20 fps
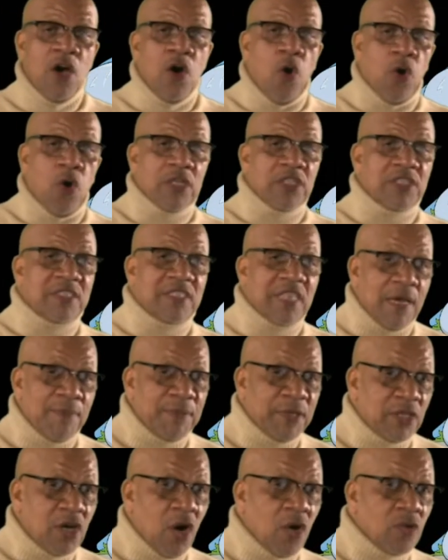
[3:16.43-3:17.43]
or the
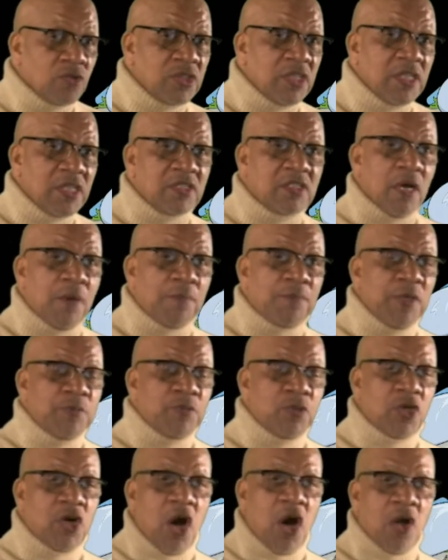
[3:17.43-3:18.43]
stepping culture as some
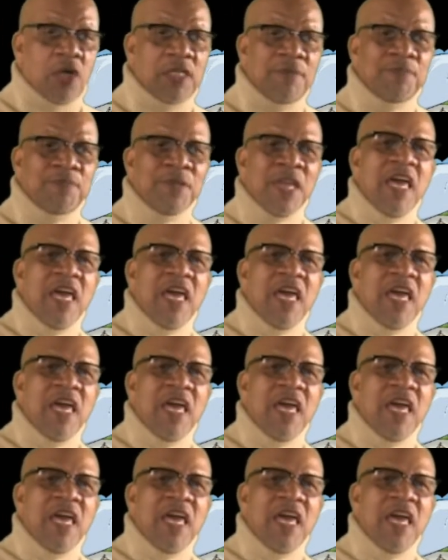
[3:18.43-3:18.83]
people call it,